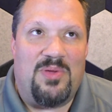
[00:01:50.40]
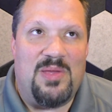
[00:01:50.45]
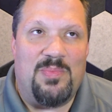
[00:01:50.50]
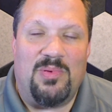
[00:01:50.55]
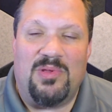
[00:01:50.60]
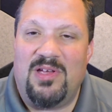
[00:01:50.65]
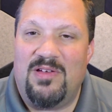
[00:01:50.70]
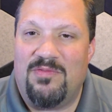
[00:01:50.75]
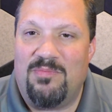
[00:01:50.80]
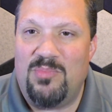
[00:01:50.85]

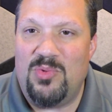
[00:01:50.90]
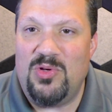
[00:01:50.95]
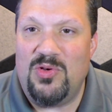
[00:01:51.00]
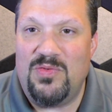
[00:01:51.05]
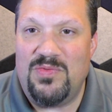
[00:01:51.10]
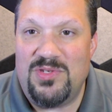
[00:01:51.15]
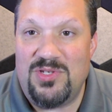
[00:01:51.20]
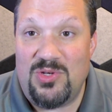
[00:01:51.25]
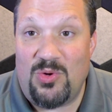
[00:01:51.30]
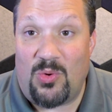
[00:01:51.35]
people have
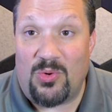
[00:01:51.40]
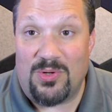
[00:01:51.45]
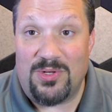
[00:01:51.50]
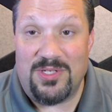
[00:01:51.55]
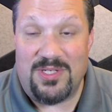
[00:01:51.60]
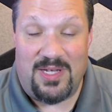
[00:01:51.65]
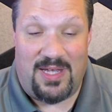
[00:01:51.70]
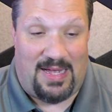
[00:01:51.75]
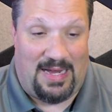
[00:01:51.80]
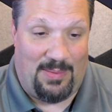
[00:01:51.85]
moved
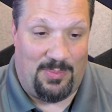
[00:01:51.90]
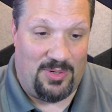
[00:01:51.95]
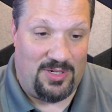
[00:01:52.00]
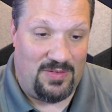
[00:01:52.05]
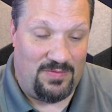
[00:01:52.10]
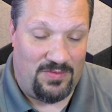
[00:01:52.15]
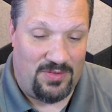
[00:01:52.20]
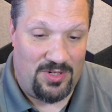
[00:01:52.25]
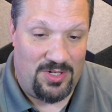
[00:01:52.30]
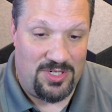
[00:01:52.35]
towards
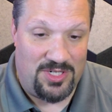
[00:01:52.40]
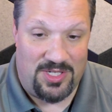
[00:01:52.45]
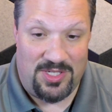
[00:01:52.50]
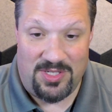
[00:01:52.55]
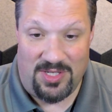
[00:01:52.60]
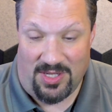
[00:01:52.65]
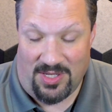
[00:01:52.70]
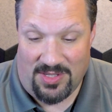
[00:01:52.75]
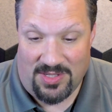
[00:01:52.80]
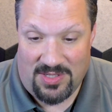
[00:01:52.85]
hyperconverged
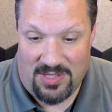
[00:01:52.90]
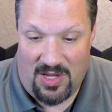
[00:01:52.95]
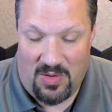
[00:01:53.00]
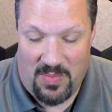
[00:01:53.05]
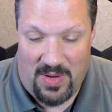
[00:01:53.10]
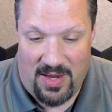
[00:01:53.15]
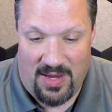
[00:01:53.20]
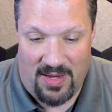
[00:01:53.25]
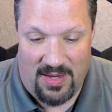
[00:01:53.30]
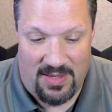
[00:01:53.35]
in
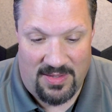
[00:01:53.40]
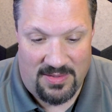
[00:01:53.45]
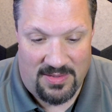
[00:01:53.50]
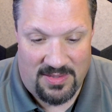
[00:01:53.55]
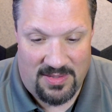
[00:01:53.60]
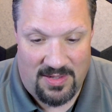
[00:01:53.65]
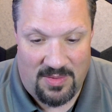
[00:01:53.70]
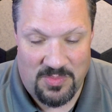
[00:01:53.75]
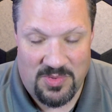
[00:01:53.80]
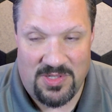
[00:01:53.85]

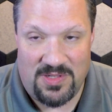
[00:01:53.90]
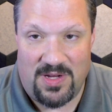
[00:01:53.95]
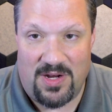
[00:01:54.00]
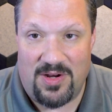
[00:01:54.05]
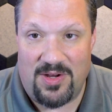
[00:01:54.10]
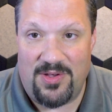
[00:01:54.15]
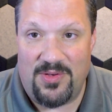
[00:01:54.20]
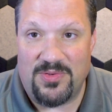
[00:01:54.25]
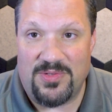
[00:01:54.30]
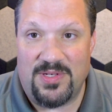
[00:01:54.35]
some
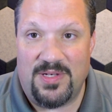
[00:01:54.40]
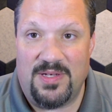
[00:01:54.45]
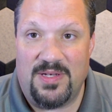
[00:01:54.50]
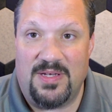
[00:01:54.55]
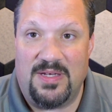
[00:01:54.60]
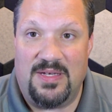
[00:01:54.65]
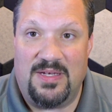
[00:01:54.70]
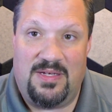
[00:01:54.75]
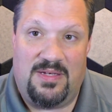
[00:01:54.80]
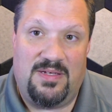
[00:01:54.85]
scenarios
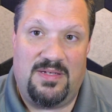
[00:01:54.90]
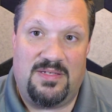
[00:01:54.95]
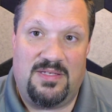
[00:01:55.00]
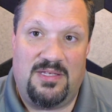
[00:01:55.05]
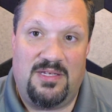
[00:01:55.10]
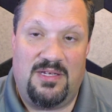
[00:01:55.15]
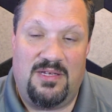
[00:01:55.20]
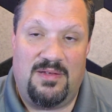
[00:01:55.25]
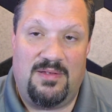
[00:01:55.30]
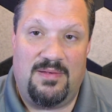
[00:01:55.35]
is
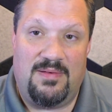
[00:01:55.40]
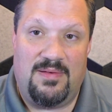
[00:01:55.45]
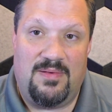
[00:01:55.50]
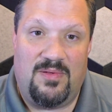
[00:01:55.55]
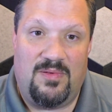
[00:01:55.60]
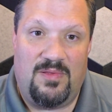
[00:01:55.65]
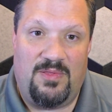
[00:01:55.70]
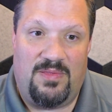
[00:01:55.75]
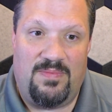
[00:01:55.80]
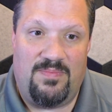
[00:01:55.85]
the
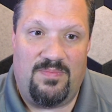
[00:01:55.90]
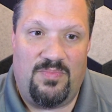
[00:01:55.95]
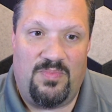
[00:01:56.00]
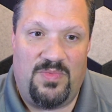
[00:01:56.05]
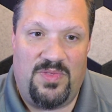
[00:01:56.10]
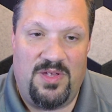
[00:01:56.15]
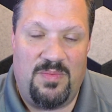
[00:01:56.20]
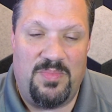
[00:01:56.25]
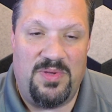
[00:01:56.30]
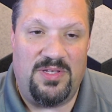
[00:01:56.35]

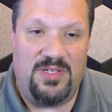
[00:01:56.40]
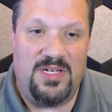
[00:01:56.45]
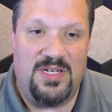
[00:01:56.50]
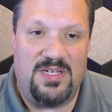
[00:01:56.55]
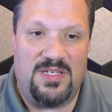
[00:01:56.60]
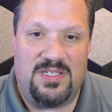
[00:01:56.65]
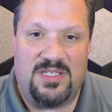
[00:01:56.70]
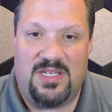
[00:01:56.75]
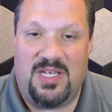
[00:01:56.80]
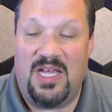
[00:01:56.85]
ability
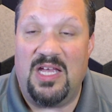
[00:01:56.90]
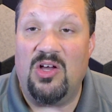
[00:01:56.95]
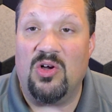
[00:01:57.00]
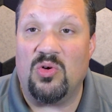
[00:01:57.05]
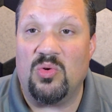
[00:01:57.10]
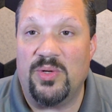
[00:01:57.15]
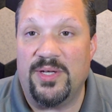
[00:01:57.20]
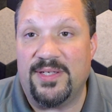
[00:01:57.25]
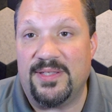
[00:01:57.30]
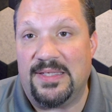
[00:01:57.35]
to scale
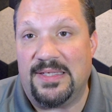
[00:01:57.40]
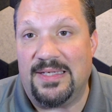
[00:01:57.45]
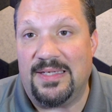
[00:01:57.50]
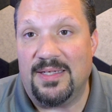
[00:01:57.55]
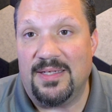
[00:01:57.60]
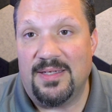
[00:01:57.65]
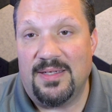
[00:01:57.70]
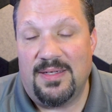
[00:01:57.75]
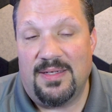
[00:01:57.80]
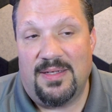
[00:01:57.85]
quickly.
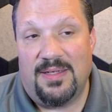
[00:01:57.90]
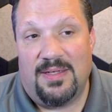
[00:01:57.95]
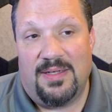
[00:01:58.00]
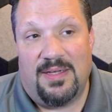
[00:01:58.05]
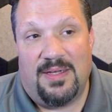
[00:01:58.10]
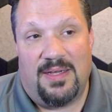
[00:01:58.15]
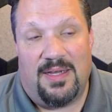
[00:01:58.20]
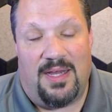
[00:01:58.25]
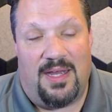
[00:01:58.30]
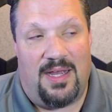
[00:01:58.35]

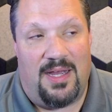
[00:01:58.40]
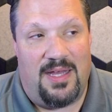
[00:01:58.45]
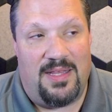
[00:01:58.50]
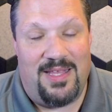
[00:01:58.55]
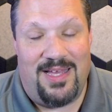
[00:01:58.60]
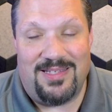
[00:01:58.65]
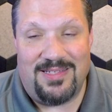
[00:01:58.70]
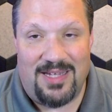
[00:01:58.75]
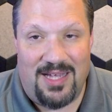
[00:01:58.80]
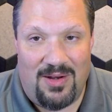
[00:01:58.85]
And
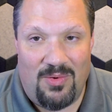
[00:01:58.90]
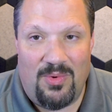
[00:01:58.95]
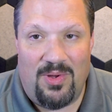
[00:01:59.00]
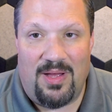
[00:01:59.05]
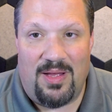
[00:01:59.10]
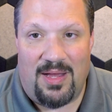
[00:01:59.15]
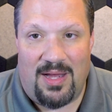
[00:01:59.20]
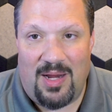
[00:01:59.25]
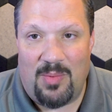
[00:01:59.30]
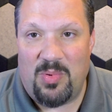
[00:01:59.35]
that's kind of
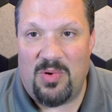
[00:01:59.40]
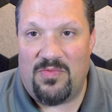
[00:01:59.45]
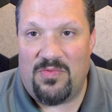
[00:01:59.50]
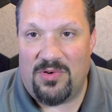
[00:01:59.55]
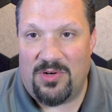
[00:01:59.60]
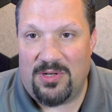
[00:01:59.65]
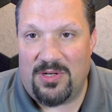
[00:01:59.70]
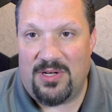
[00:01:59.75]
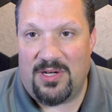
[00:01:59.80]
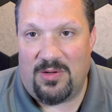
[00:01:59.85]
what
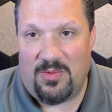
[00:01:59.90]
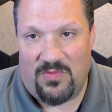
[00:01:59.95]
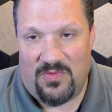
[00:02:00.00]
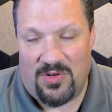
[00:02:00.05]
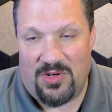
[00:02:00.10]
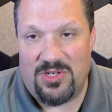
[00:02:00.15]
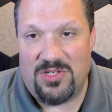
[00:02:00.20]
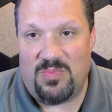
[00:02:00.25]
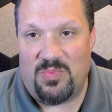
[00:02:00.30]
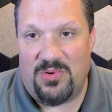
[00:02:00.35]

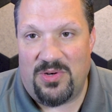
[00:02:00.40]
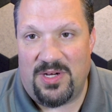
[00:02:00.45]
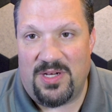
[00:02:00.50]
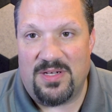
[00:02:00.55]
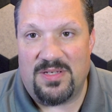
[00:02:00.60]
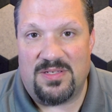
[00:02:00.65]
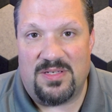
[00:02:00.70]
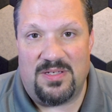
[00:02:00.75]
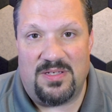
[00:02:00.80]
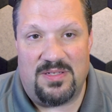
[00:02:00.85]
hyperconverged
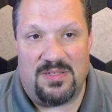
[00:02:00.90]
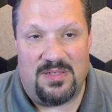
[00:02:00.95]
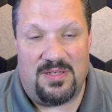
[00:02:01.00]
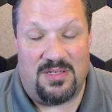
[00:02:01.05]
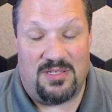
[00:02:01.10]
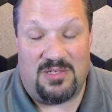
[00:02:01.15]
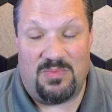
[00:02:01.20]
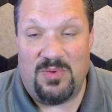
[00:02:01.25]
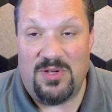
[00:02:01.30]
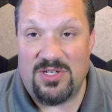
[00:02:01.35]
brings, is
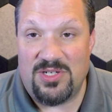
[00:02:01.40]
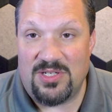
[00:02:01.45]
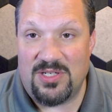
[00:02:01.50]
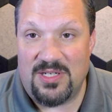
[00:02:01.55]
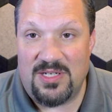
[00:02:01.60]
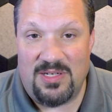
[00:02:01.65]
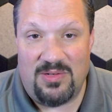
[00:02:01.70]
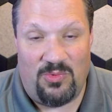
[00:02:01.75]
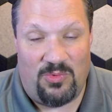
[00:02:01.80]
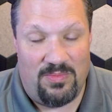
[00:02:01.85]

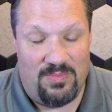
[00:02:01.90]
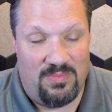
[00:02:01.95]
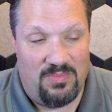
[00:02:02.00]
especially